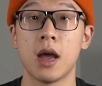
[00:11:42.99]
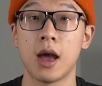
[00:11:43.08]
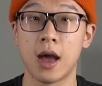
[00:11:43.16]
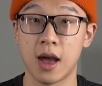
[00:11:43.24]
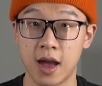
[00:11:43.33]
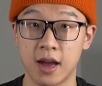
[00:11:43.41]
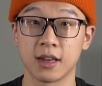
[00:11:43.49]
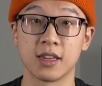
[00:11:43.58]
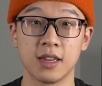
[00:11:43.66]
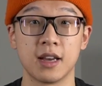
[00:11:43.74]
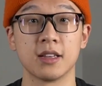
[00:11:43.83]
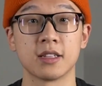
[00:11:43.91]
Heck
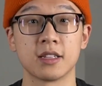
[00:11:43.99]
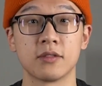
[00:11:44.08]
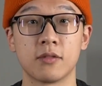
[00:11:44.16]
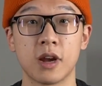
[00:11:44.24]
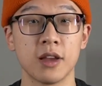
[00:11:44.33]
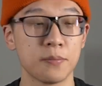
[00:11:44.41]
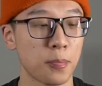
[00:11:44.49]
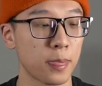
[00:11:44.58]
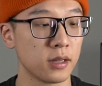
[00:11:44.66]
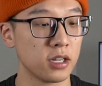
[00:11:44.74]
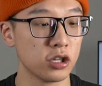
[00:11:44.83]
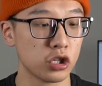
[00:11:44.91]
yes, right?
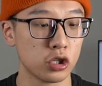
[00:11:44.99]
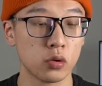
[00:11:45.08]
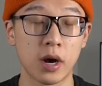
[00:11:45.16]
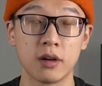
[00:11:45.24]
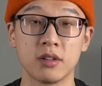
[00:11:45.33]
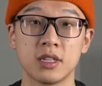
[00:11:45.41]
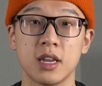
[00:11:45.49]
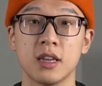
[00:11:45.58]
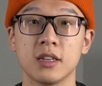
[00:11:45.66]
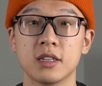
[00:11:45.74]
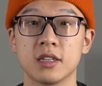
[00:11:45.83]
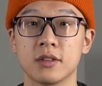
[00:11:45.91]
This shoe, I would say,
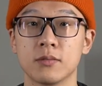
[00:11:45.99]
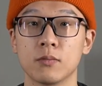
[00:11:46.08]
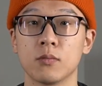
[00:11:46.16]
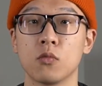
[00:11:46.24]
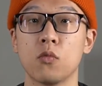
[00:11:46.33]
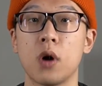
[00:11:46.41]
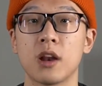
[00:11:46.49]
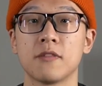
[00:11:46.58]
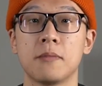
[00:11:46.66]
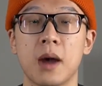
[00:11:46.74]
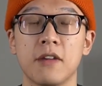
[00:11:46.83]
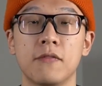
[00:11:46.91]
is one
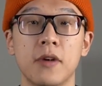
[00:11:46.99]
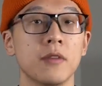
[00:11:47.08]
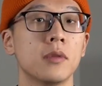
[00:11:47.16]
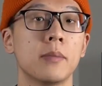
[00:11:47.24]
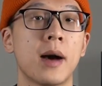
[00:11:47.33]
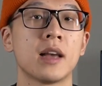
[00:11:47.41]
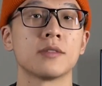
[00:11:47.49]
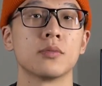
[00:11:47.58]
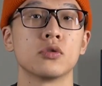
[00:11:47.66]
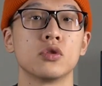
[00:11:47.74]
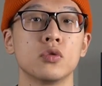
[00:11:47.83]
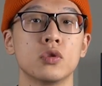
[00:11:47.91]
of my favorite
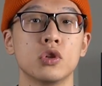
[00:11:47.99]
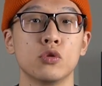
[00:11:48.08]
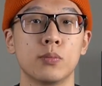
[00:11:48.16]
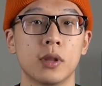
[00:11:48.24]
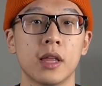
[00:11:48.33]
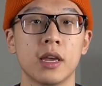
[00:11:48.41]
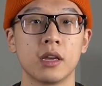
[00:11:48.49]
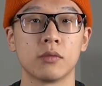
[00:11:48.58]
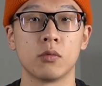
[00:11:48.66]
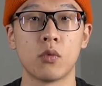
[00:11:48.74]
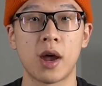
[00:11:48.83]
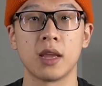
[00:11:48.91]
basketball shoes to play
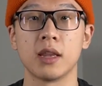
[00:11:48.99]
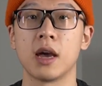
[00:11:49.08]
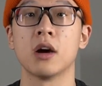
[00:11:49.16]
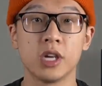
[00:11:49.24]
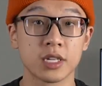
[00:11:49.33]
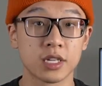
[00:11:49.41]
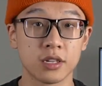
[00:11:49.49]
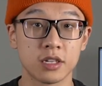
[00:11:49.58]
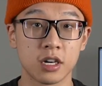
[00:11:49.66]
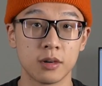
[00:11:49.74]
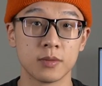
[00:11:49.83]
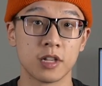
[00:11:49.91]
in right now. Just in
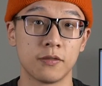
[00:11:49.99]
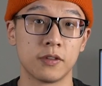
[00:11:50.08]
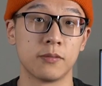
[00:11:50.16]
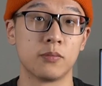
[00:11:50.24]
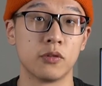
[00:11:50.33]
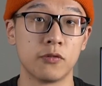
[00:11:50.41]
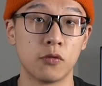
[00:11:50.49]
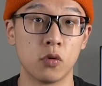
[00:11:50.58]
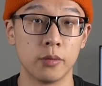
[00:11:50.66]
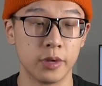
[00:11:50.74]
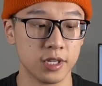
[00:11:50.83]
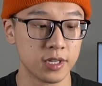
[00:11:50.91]
terms of the
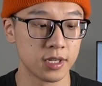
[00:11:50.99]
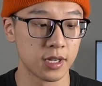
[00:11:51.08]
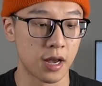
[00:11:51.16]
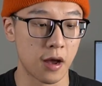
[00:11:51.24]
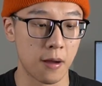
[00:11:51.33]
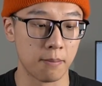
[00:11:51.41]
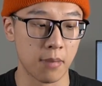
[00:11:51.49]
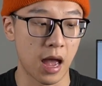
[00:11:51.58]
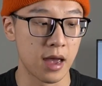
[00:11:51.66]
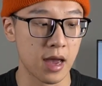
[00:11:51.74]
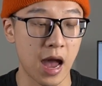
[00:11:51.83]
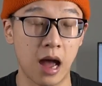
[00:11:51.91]
performance,
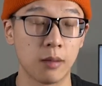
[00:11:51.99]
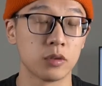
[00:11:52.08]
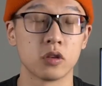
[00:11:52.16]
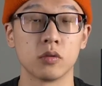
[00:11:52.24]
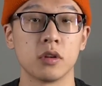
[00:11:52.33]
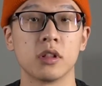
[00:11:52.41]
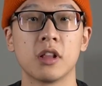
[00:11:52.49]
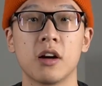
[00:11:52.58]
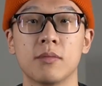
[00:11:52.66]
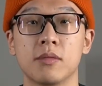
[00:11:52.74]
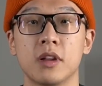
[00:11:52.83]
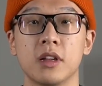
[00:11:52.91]
I absolutely
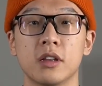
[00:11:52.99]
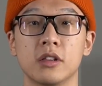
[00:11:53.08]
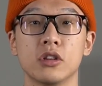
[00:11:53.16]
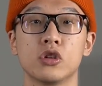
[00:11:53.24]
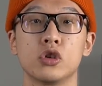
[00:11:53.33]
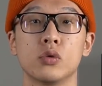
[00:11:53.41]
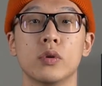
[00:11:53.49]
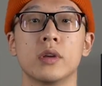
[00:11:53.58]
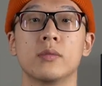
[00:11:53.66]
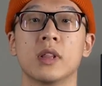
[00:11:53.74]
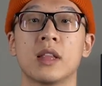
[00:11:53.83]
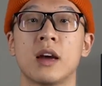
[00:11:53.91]
love playing in this shoe.
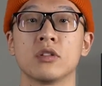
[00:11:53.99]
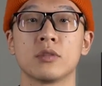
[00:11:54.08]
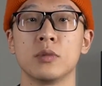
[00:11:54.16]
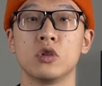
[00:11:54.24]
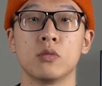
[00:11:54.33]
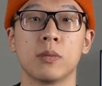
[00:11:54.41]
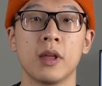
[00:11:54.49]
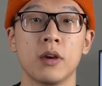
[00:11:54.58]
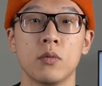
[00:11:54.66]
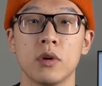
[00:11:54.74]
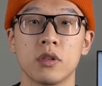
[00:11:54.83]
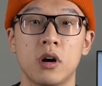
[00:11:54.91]
It allows me to play
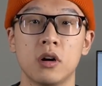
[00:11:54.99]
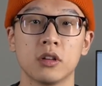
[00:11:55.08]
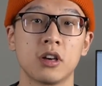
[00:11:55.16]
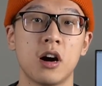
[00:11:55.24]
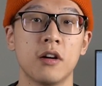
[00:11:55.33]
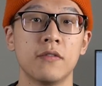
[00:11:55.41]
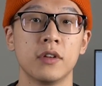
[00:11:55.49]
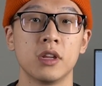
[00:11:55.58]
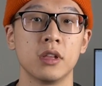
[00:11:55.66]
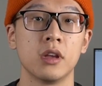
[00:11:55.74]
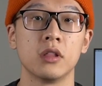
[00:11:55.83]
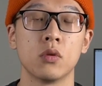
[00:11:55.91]
with all the
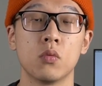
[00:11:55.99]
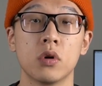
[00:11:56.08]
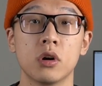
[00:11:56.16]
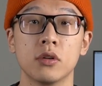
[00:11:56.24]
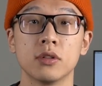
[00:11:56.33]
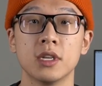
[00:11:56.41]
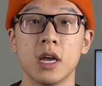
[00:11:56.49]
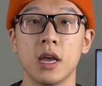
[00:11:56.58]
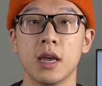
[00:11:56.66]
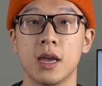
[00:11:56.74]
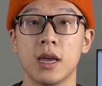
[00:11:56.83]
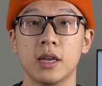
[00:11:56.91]
confidence in the world.
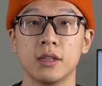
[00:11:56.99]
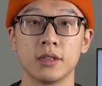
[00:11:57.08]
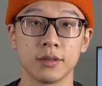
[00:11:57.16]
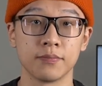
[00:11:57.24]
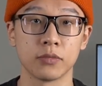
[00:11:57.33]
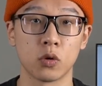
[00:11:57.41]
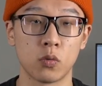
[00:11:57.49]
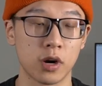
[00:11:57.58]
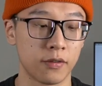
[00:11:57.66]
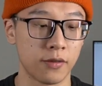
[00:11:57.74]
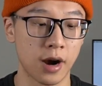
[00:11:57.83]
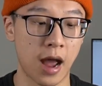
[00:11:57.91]
And
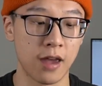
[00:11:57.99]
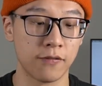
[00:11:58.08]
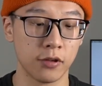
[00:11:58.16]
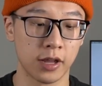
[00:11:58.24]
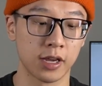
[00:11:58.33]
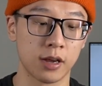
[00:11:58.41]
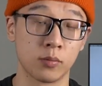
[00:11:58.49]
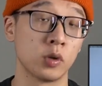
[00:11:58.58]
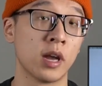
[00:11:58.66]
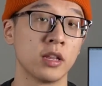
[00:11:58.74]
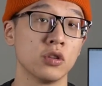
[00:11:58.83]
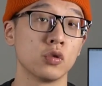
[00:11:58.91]
whenever I feel like
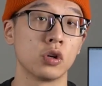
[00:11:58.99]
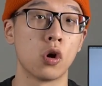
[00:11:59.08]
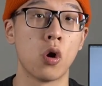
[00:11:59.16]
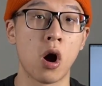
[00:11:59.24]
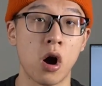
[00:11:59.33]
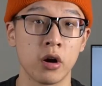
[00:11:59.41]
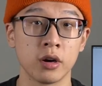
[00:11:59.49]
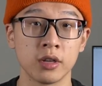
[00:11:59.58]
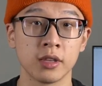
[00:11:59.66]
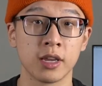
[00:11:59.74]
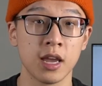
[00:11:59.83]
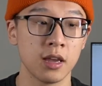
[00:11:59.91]
I need to go hard
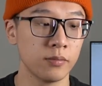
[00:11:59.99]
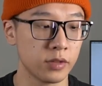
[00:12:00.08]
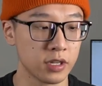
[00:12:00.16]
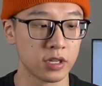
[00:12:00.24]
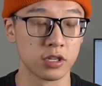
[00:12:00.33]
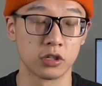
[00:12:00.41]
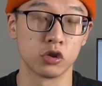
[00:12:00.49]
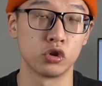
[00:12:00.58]
in the game, this is the